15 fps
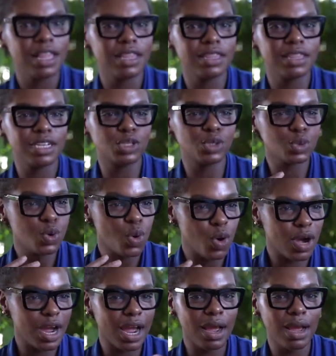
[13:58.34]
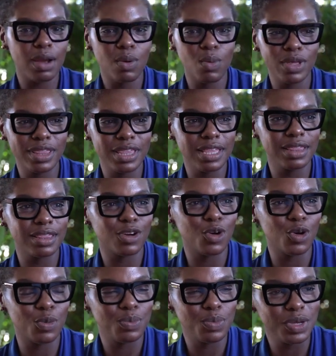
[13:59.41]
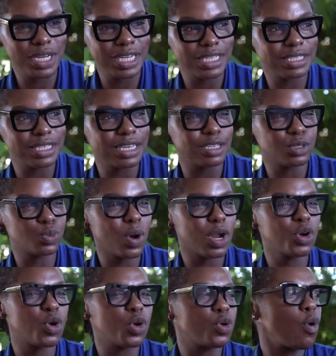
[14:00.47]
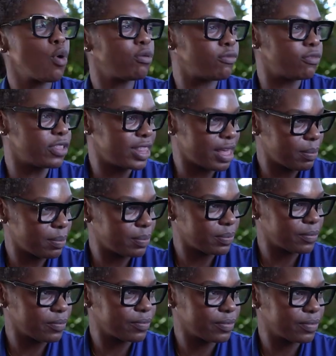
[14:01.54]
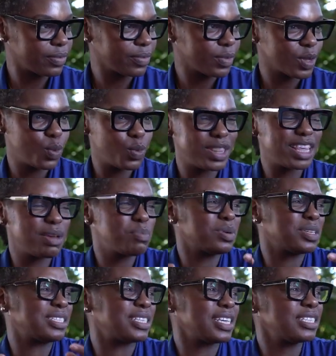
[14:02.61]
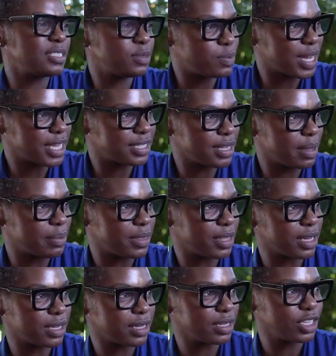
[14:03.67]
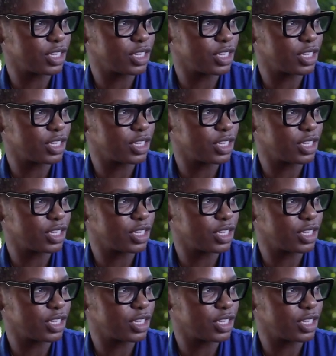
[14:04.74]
the talk within the community is what got over them mm. when they possessed by something.